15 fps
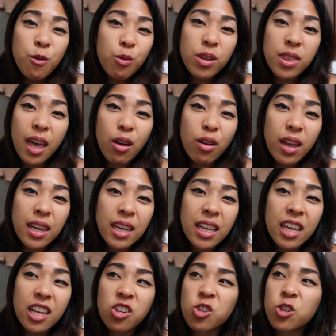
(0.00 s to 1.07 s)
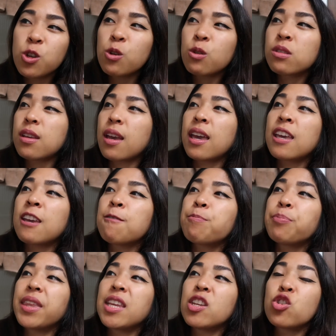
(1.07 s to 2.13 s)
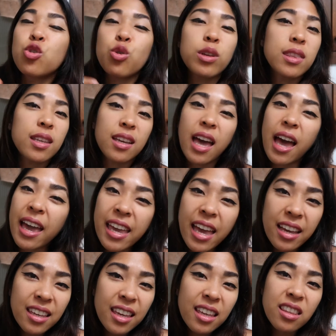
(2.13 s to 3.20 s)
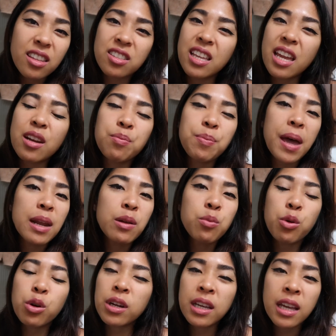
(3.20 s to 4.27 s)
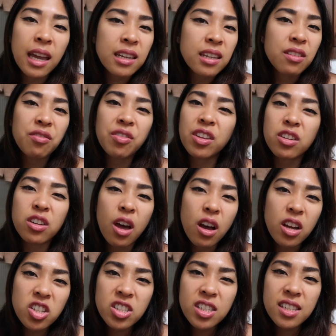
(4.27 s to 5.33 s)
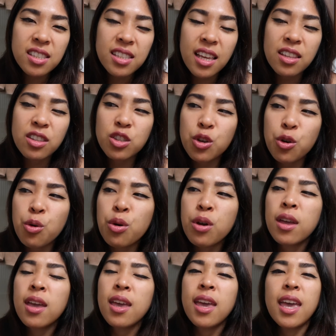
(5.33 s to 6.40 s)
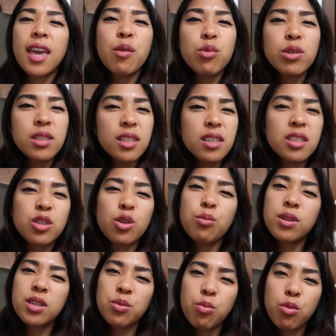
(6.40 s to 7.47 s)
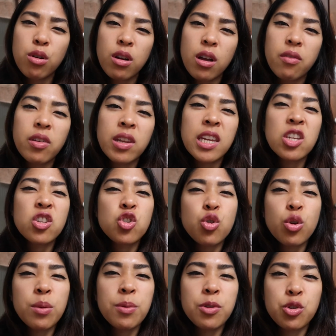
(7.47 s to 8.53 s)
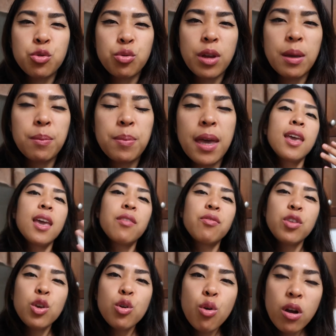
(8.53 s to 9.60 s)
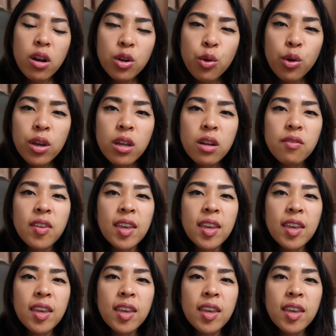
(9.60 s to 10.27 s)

without any issues. I enjoyed the kayaking, the stand-up paddleboarding. I didn't feel nauseous, and so it was just so much more of an enjoyable trip. If you are going on a